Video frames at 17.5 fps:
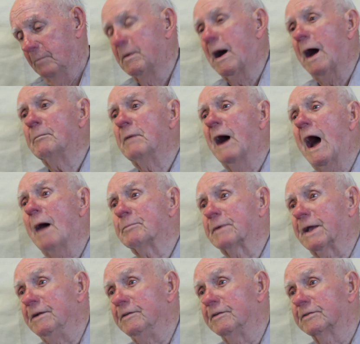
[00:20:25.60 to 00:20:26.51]
Bob
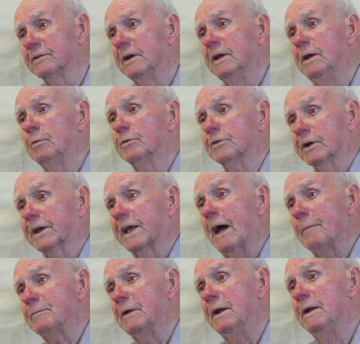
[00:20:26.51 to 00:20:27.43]
Hopkins. He was a
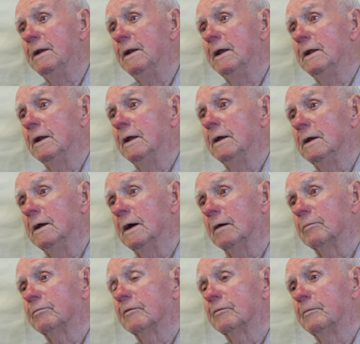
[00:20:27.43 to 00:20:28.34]
captain in
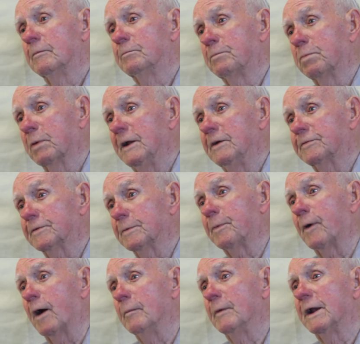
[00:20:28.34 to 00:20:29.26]
the police
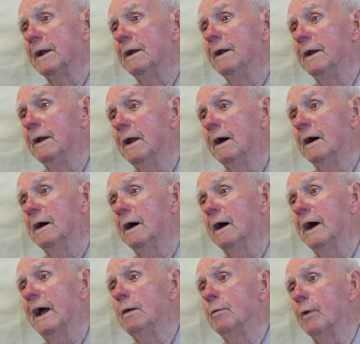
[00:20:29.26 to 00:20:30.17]
department in
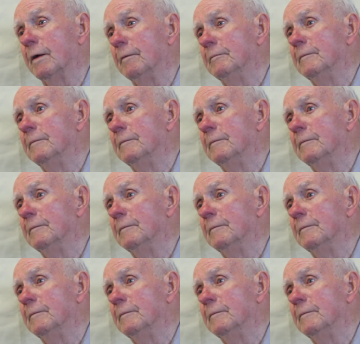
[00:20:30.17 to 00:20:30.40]
Hayward.